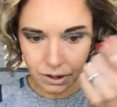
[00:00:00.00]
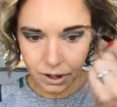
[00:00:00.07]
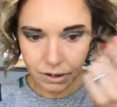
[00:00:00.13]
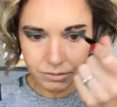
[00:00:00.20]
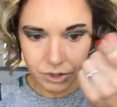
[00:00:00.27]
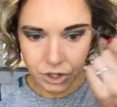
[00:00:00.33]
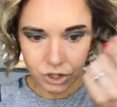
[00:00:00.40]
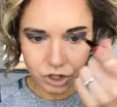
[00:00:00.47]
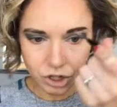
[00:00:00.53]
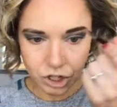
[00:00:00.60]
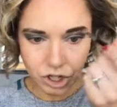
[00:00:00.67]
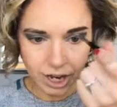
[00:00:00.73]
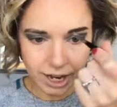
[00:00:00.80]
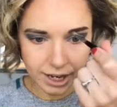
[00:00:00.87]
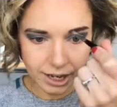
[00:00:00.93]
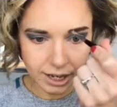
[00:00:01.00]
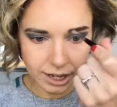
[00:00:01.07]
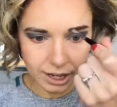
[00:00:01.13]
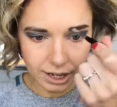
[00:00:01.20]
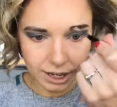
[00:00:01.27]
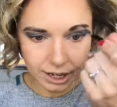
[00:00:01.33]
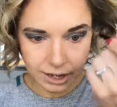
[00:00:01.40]
I'm just shading
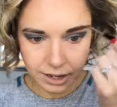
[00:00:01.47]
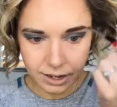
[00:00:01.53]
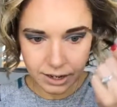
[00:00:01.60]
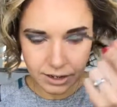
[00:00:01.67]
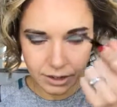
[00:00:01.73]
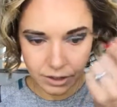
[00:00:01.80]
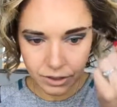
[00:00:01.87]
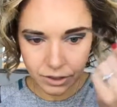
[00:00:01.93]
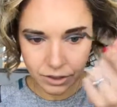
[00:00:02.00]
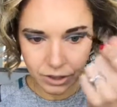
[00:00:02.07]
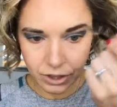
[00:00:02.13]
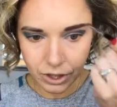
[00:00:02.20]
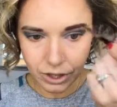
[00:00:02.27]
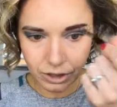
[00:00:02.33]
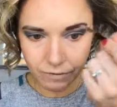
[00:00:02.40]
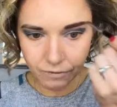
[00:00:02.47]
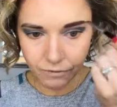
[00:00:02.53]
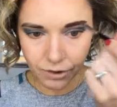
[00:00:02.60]
in the